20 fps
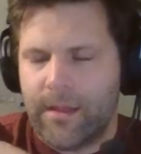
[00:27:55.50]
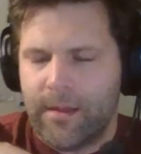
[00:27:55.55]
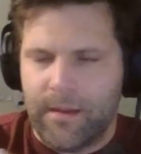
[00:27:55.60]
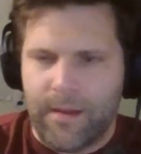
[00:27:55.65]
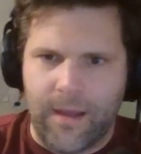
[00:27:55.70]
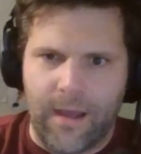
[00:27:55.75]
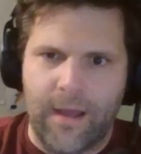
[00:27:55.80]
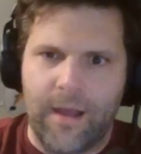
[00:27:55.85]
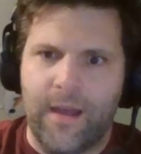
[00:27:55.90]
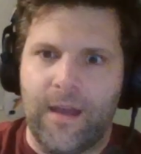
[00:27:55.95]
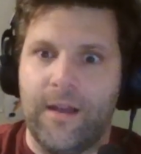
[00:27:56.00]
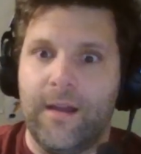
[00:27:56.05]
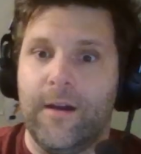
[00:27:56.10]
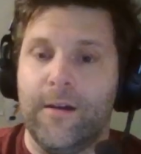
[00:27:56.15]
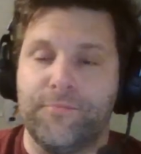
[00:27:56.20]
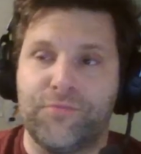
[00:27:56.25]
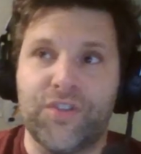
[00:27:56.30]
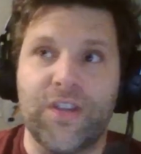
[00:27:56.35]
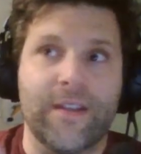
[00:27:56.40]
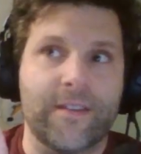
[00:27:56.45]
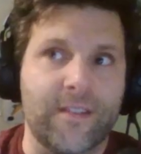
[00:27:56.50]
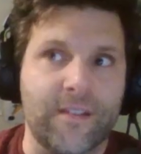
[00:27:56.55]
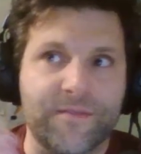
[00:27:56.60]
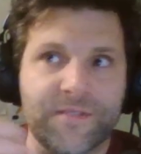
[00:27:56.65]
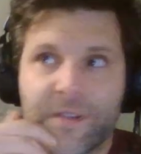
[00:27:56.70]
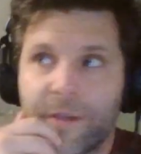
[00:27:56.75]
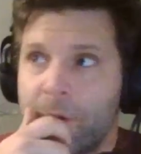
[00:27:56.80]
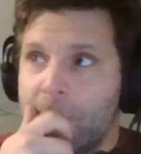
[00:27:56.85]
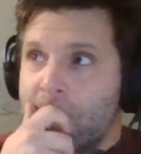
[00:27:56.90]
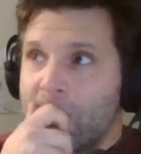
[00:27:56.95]

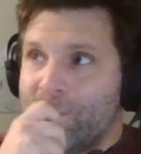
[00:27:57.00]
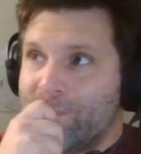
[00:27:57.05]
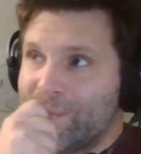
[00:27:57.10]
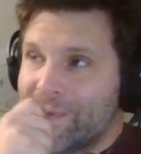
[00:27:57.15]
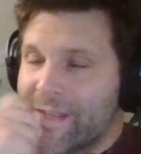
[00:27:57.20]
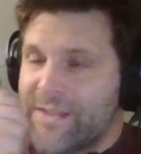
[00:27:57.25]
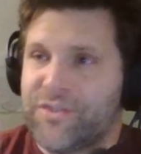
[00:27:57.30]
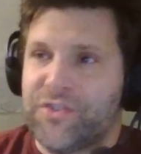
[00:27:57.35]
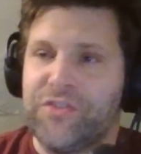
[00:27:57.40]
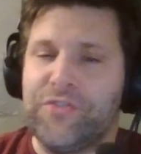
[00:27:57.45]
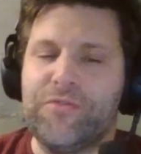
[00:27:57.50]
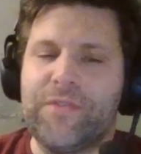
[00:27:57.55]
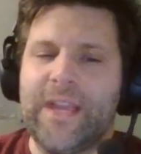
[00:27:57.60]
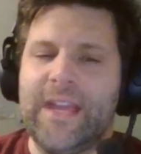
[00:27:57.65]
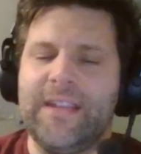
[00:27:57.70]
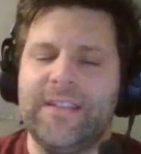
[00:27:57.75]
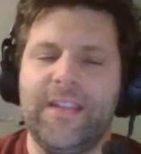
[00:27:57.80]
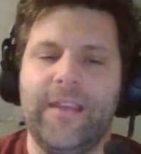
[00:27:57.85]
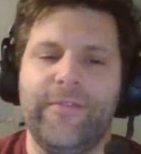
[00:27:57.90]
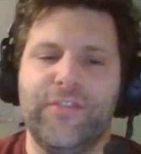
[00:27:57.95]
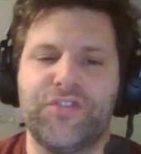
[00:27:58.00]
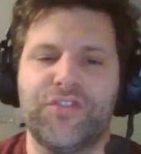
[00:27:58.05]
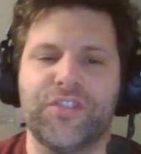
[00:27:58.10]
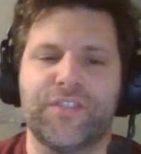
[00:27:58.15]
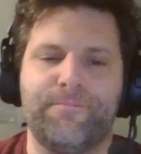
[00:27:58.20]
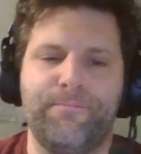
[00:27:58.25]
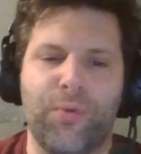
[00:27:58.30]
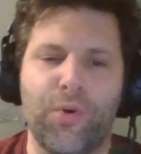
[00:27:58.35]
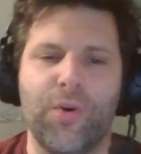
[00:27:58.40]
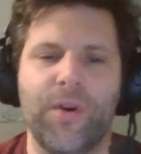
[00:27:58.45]
objectives, so you can't even
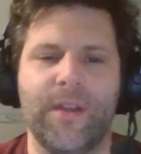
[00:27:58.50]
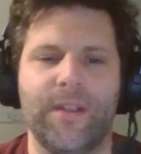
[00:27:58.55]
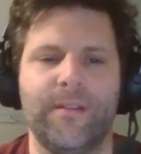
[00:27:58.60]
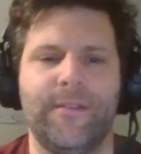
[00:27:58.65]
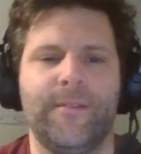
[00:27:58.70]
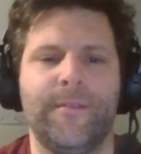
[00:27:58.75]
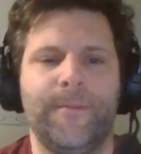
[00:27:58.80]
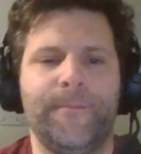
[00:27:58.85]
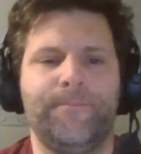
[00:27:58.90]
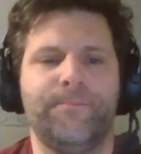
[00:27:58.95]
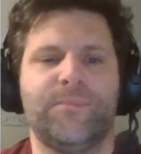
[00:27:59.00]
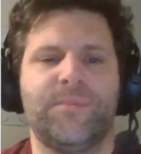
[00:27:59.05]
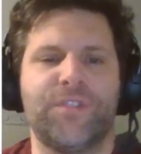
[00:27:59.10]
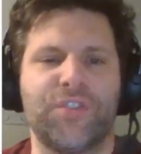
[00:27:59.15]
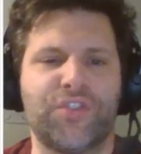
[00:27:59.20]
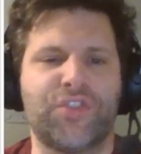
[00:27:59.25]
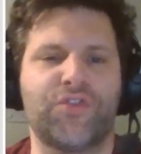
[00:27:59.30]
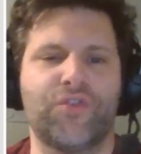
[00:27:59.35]
just put the